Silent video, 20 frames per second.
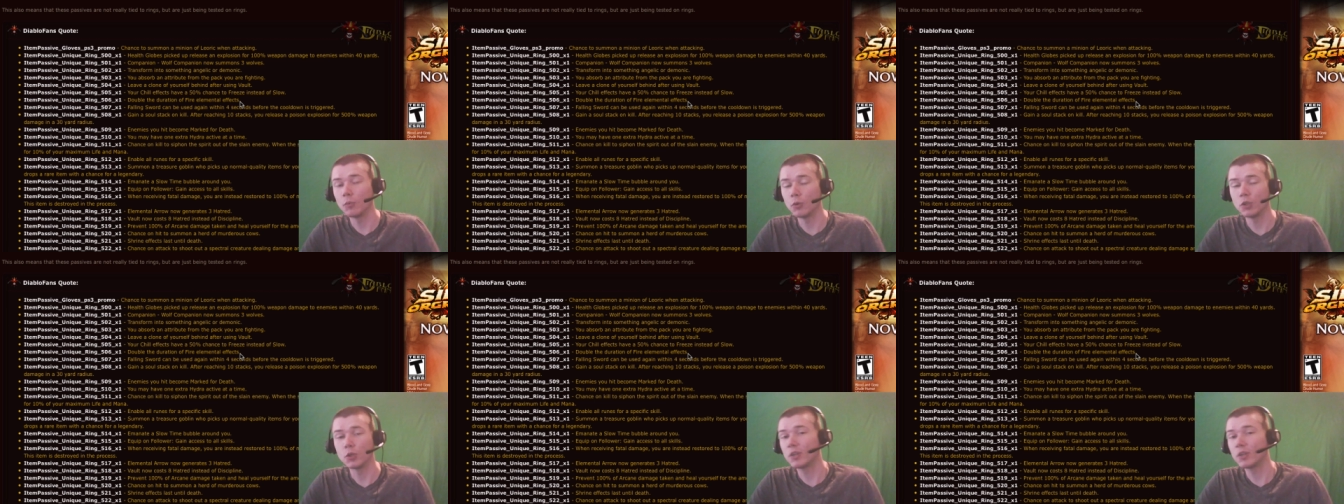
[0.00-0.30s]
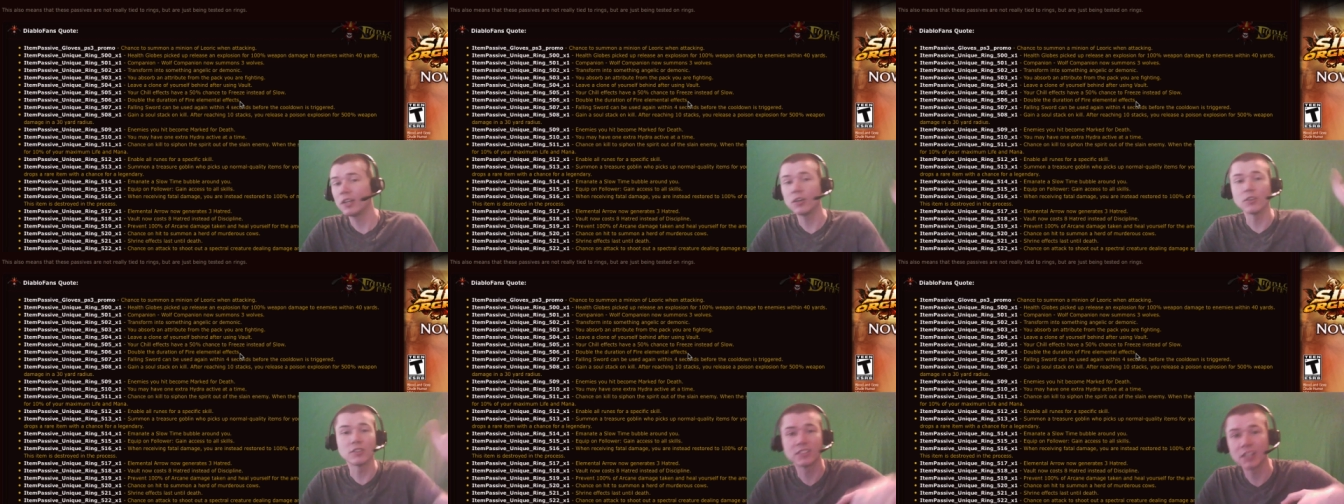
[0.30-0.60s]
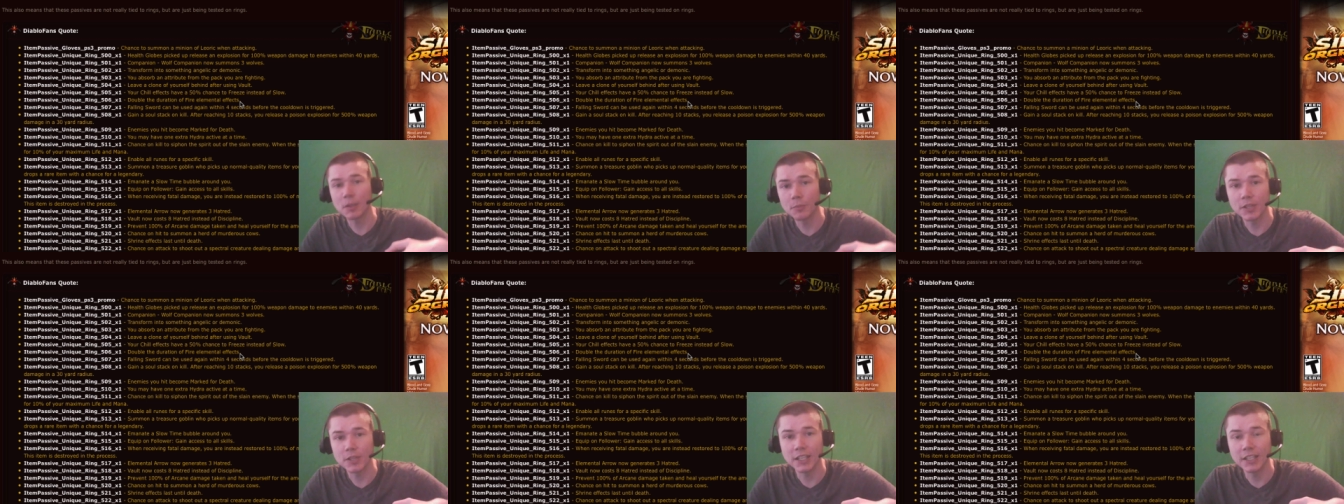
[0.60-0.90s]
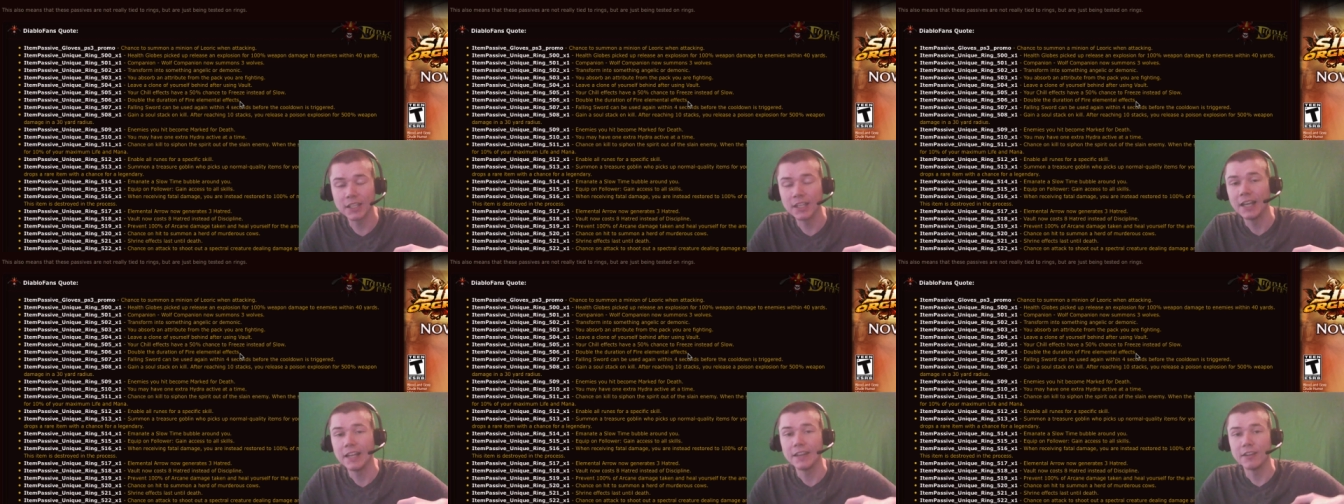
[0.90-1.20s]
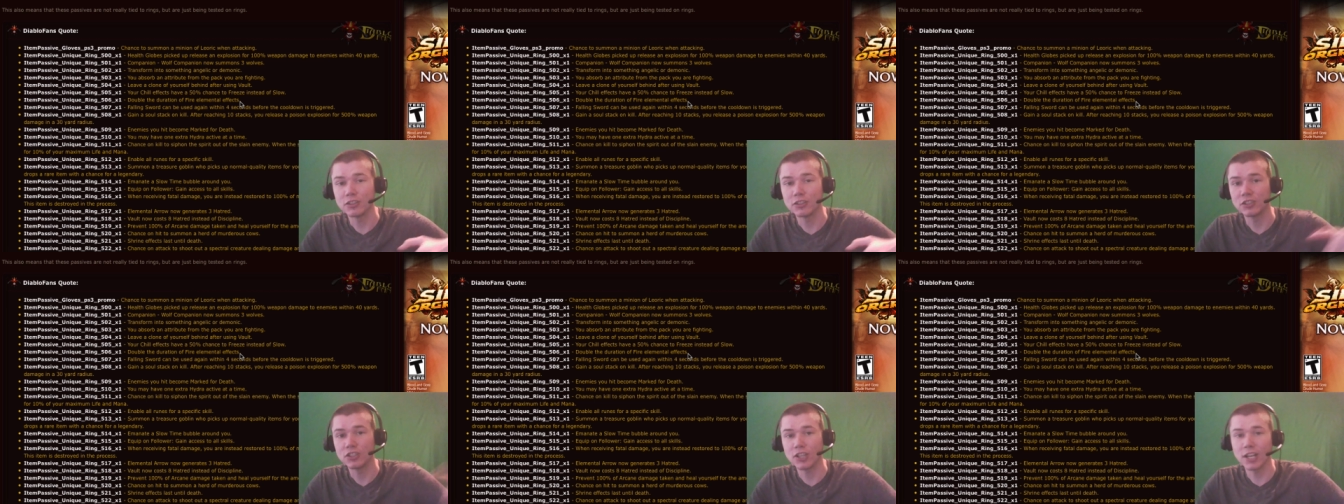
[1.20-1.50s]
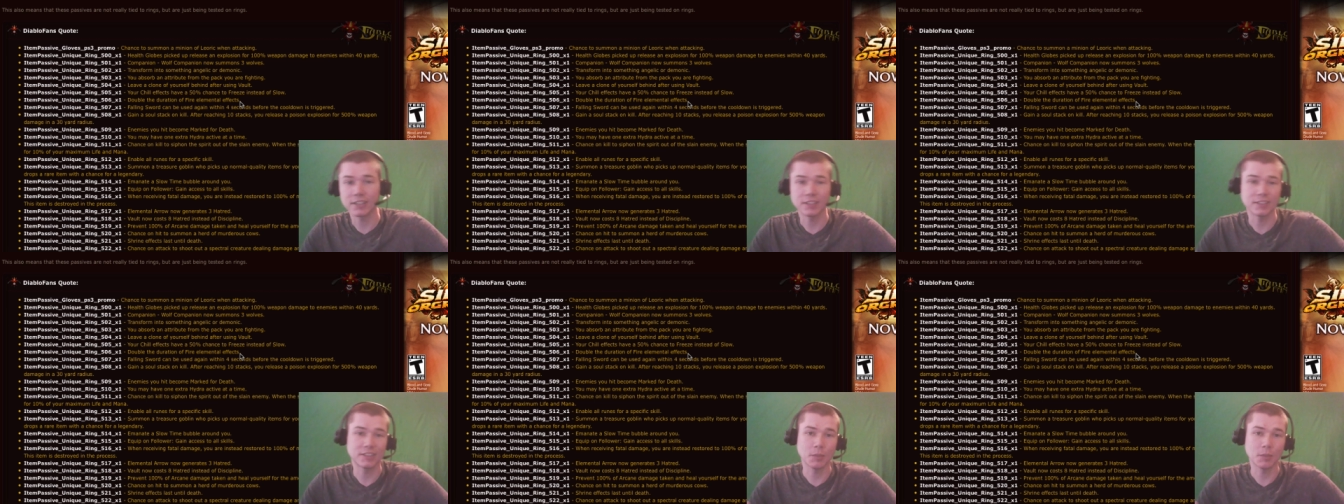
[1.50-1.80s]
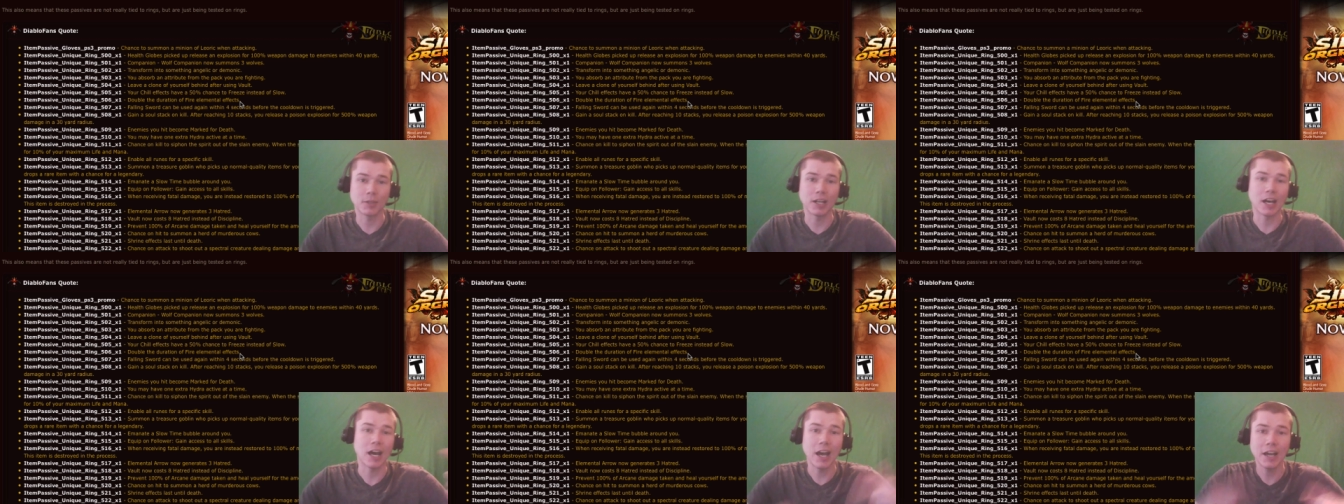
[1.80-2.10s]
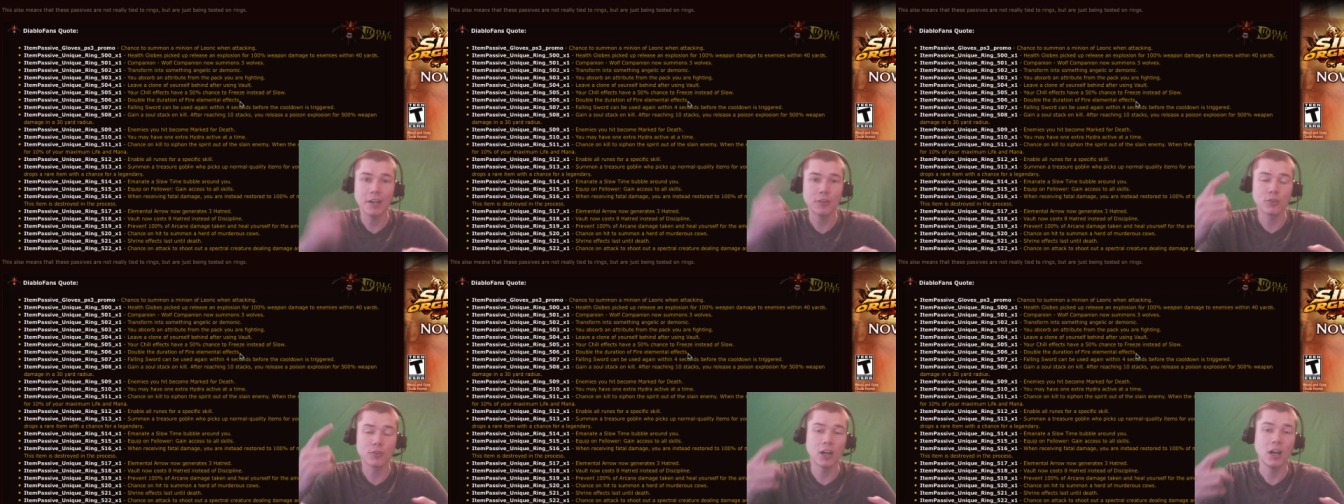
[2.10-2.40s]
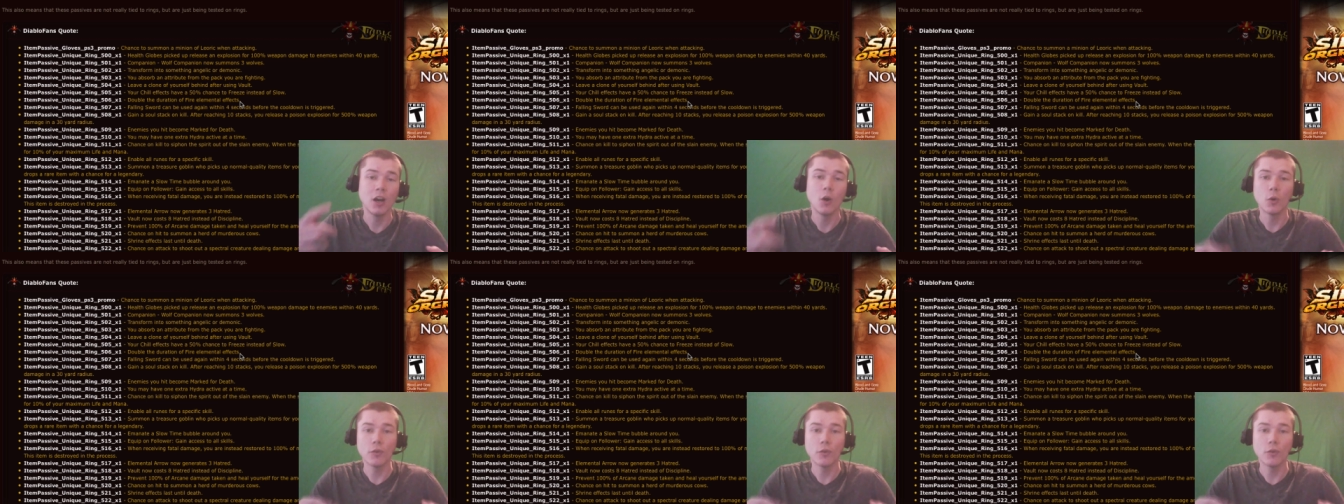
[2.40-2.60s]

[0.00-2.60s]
when you kill something, there's a chance to summon a Hydra.